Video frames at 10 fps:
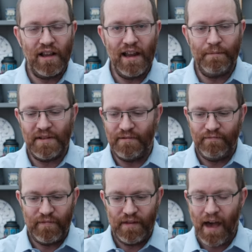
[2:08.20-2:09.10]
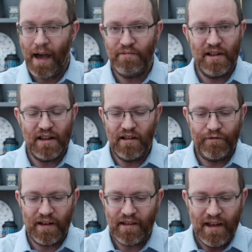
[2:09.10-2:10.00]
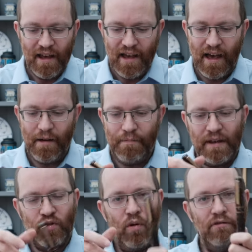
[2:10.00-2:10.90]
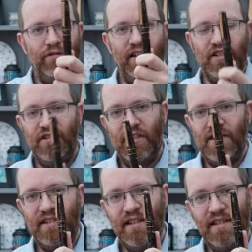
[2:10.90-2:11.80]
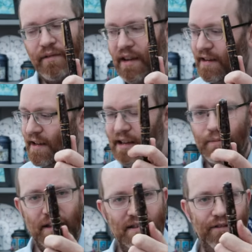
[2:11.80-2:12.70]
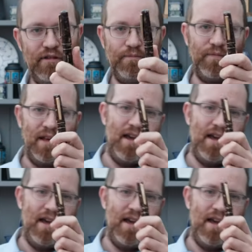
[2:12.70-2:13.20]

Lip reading: clips. They're absolutely lovely. But it's quite refreshing just to see something a little bit different.